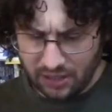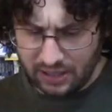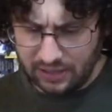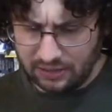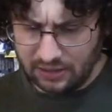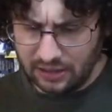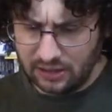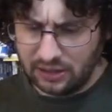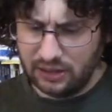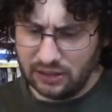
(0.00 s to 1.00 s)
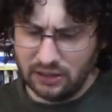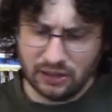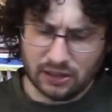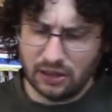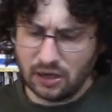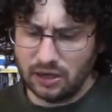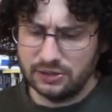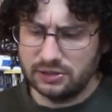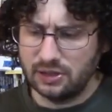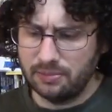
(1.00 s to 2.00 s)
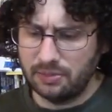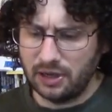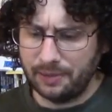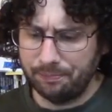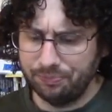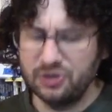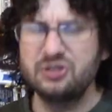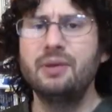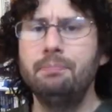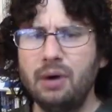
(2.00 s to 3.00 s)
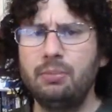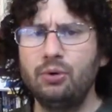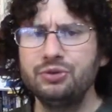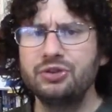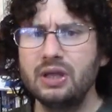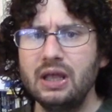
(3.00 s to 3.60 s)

and it can cause some bubbles,